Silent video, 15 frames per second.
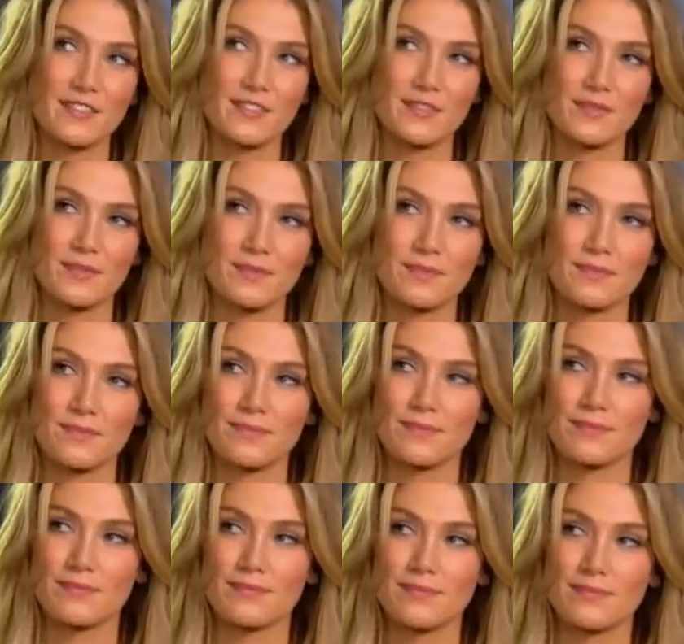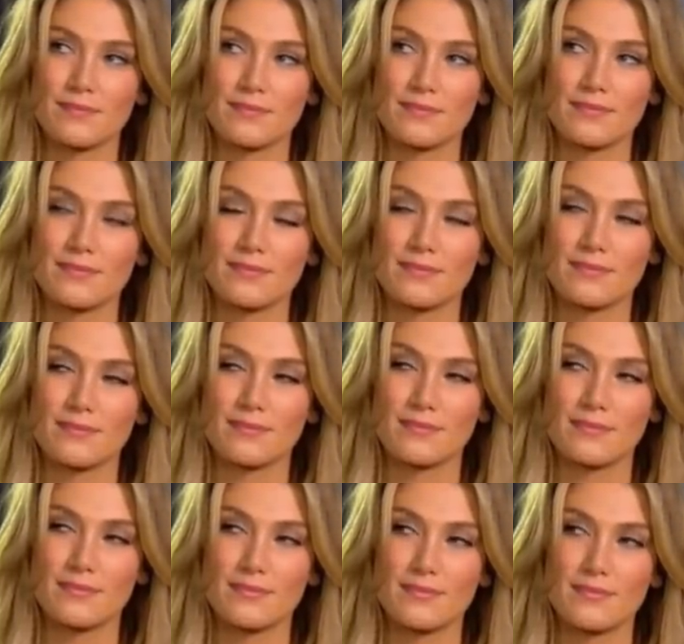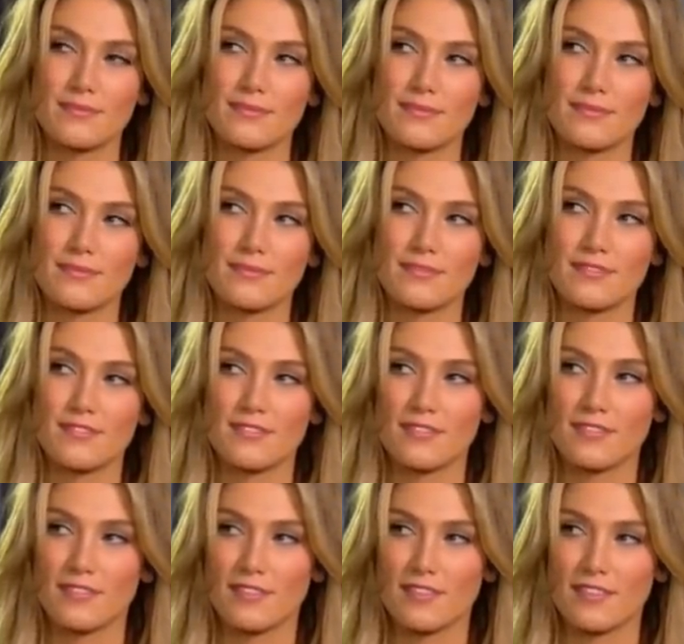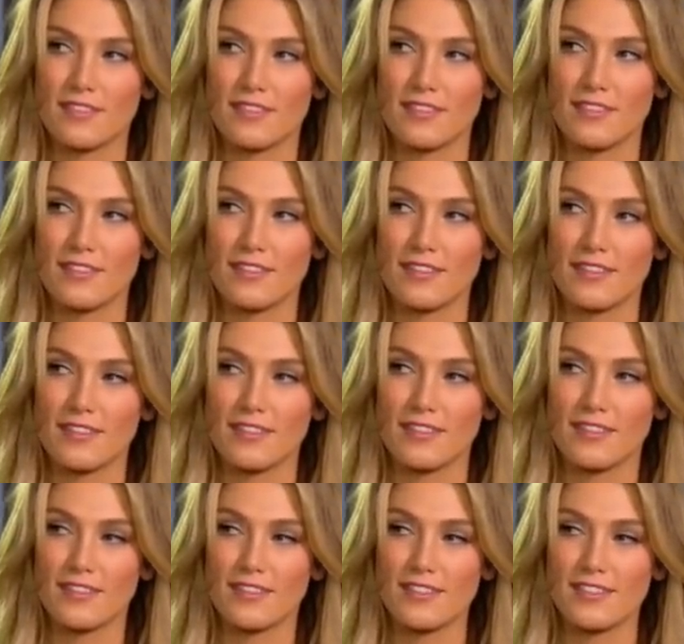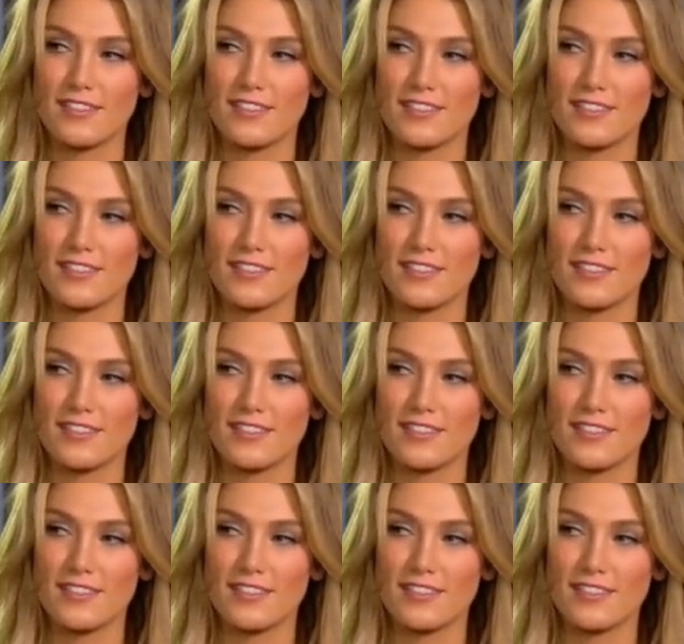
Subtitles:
No one is speaking in this clip.